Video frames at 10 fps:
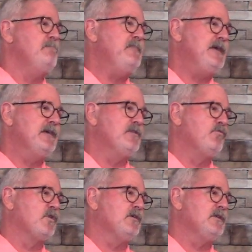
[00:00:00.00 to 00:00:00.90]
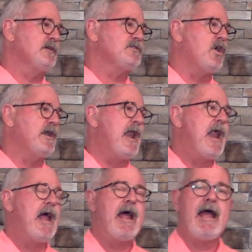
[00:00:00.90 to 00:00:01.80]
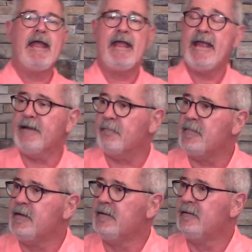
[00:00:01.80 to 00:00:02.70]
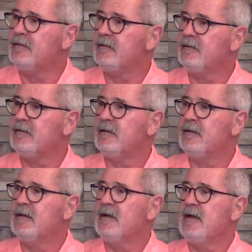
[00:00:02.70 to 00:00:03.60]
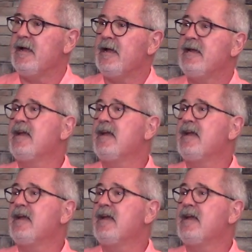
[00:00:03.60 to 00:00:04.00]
me and the world, it's on him. He